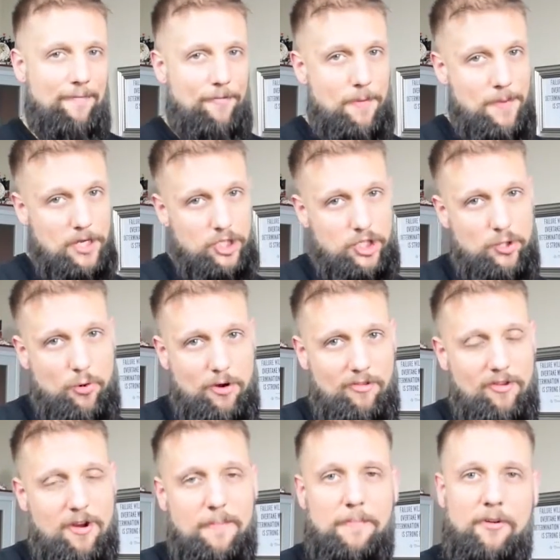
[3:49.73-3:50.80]
from a
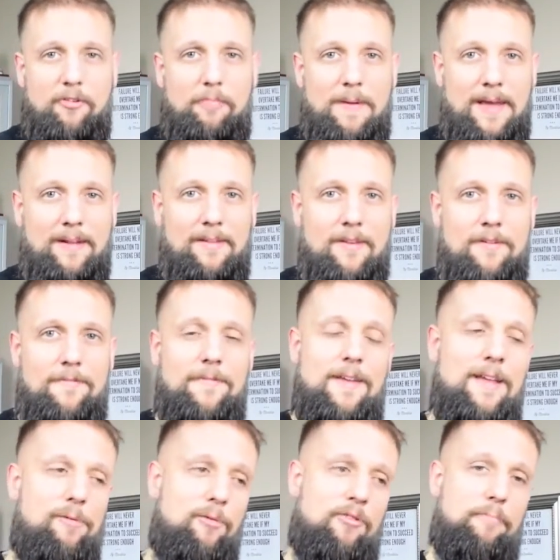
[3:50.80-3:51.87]
short-term perspective,
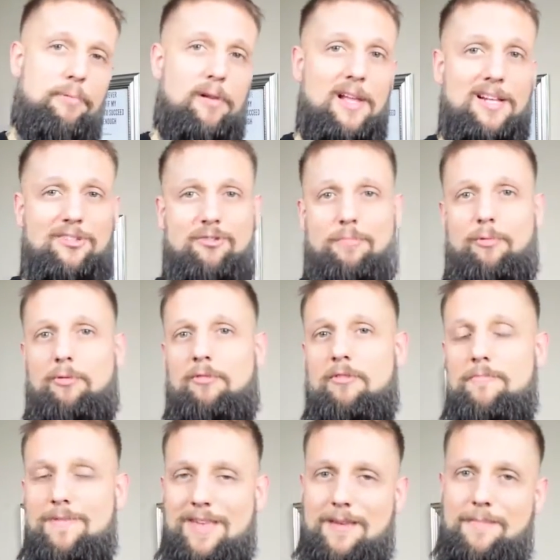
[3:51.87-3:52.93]
it was pleasurable
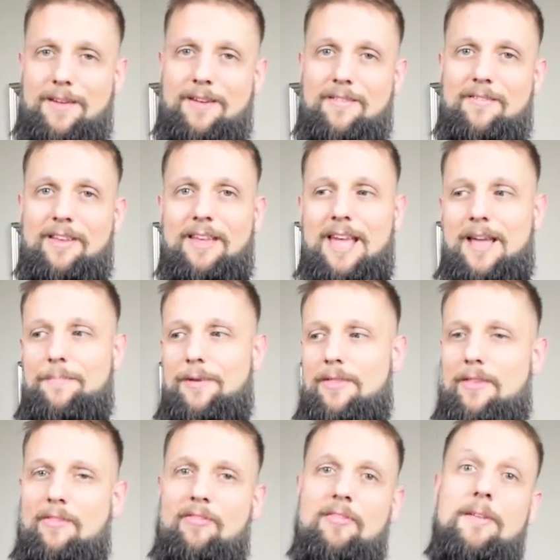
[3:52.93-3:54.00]
to me because it gave me
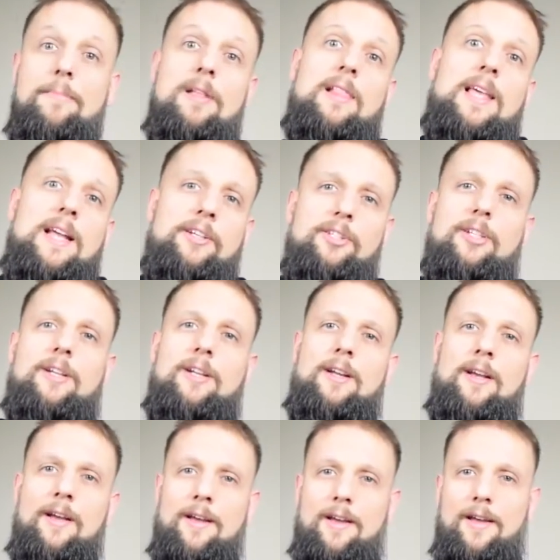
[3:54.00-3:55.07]
the stimulation,
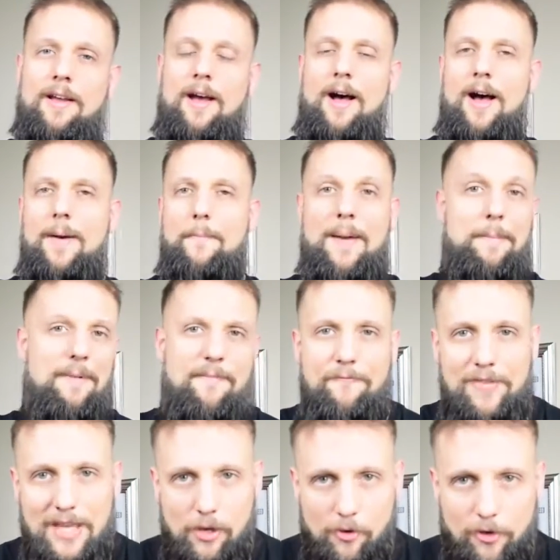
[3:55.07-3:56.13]
uh, made me
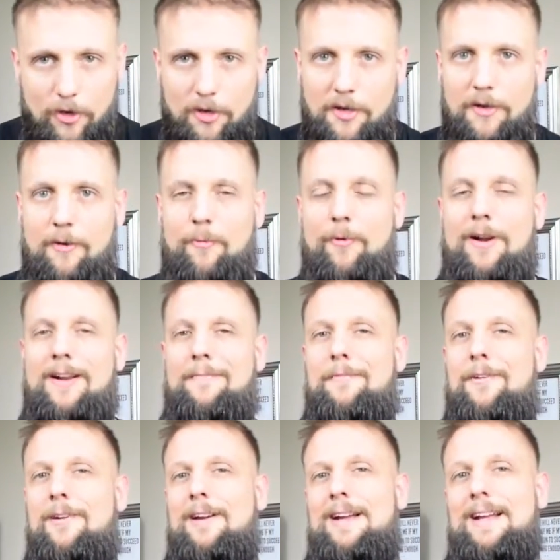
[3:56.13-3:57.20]
feel good or
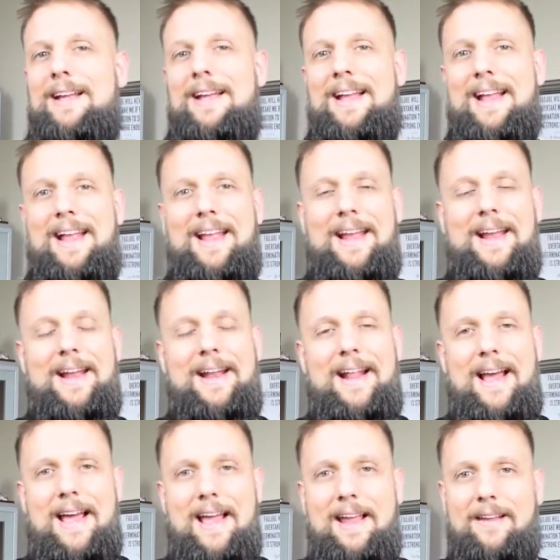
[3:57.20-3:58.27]
whatever. And
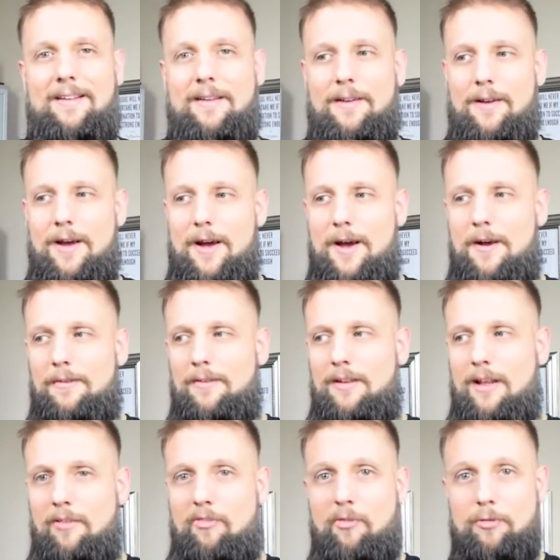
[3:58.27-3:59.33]
I uh,
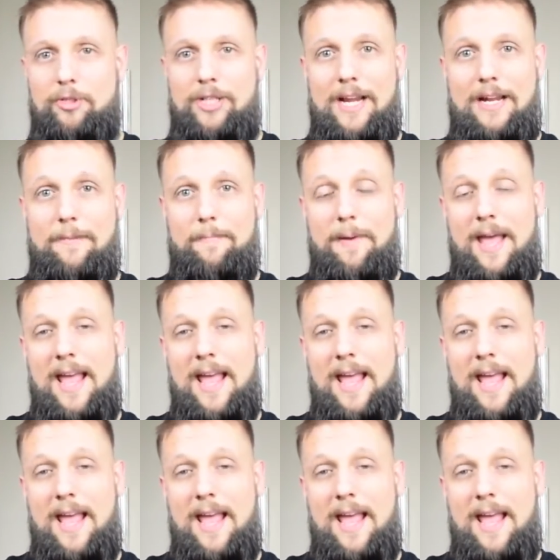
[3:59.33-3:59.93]
associated